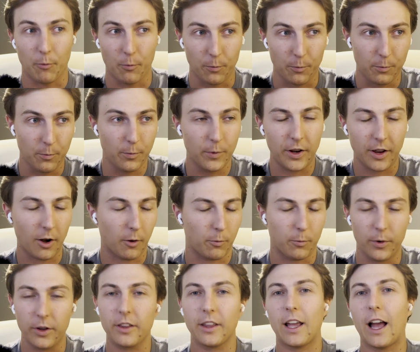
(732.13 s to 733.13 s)

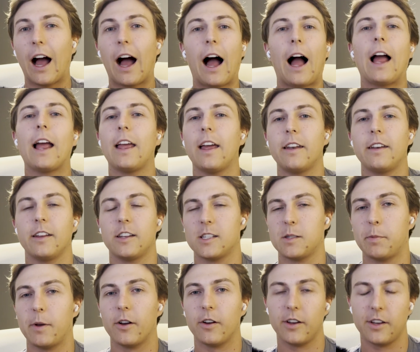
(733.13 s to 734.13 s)
really high-end
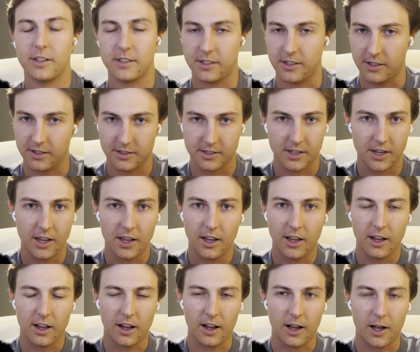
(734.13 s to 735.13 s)
experiences.
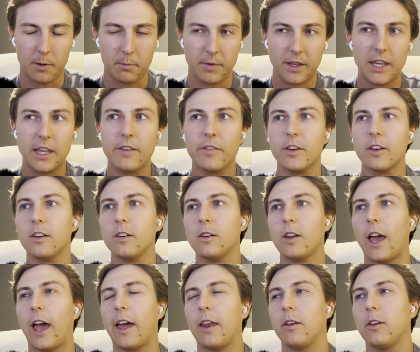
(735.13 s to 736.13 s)
Even
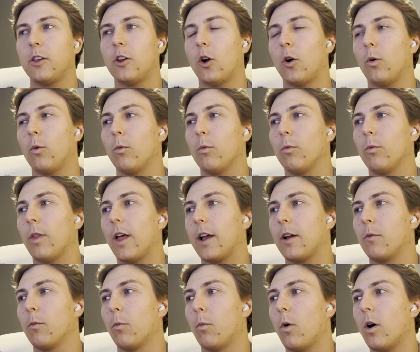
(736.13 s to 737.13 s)
at, like
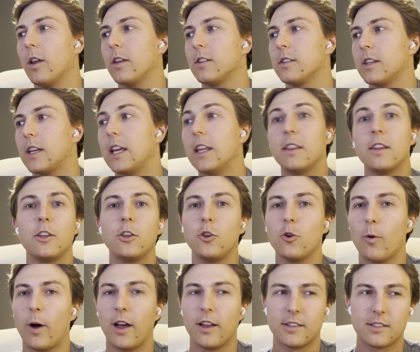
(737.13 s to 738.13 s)
ones in the
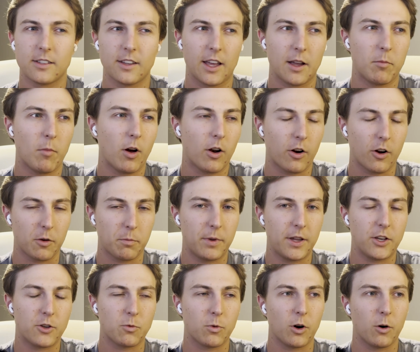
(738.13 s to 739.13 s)
U.S. like Monarch
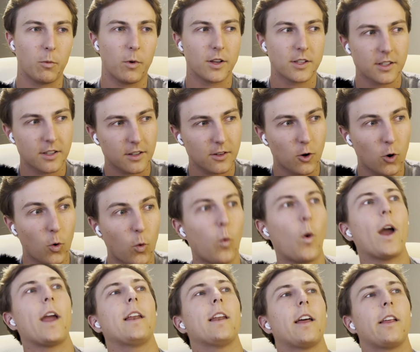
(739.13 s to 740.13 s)
Beach, where it wasn't
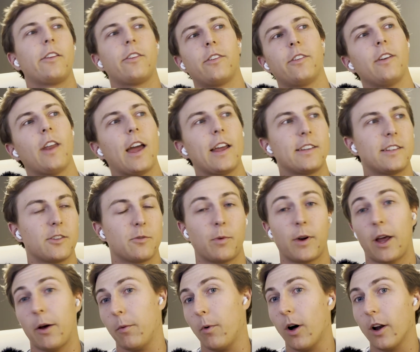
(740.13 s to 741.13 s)
quite as nice as what
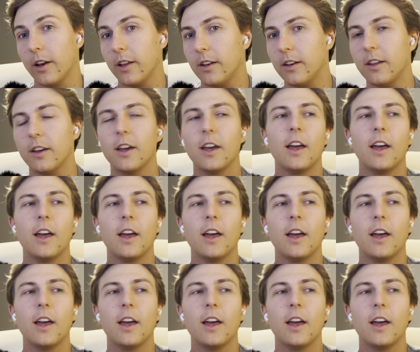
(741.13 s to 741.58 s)
I wanted.